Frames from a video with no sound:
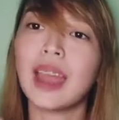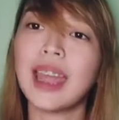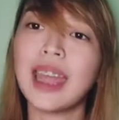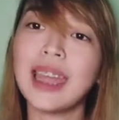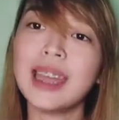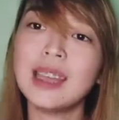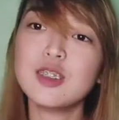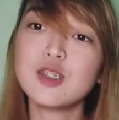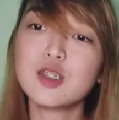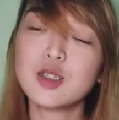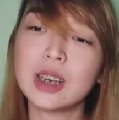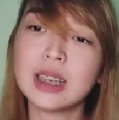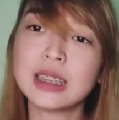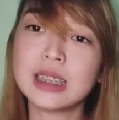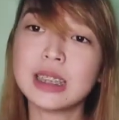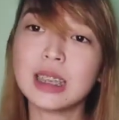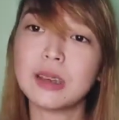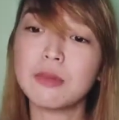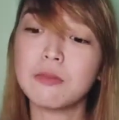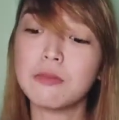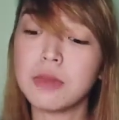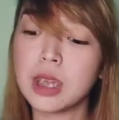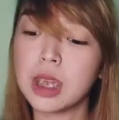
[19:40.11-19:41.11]
and
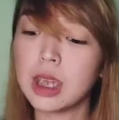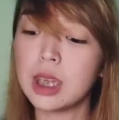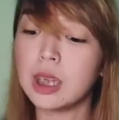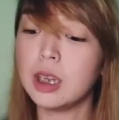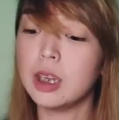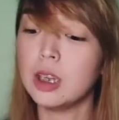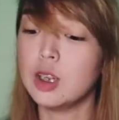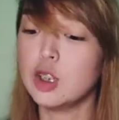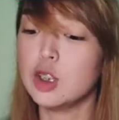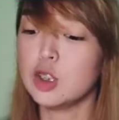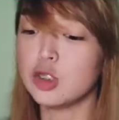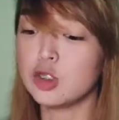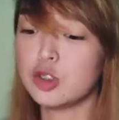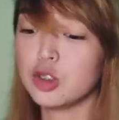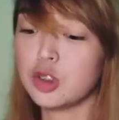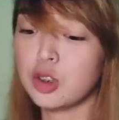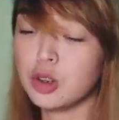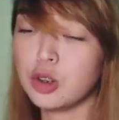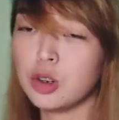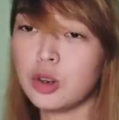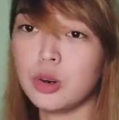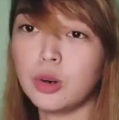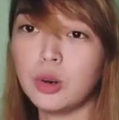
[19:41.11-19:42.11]
trusting me
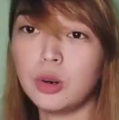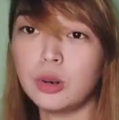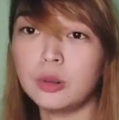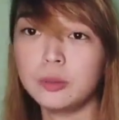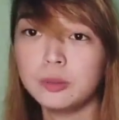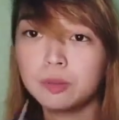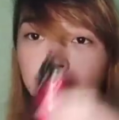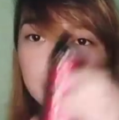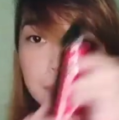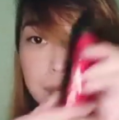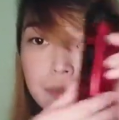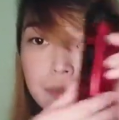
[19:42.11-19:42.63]
to